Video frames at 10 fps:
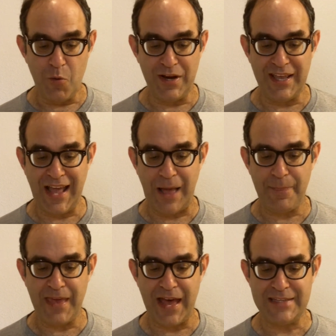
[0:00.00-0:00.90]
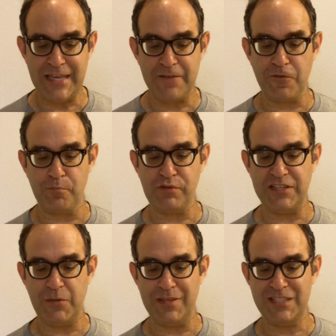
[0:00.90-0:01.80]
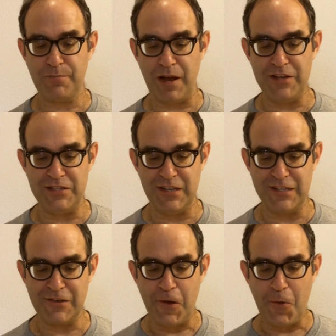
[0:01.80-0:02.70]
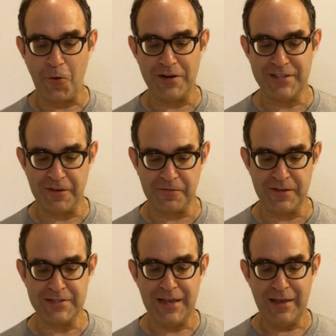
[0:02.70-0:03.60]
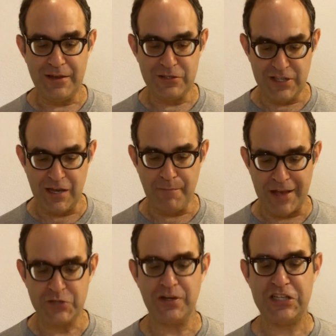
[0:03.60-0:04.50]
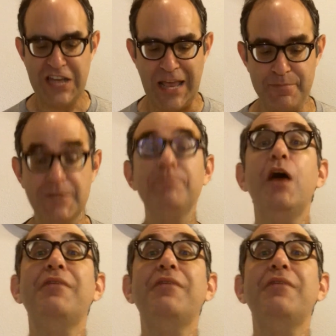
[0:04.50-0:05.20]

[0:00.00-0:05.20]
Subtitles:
when he got the idea for printing with sponges or different geometric shapes.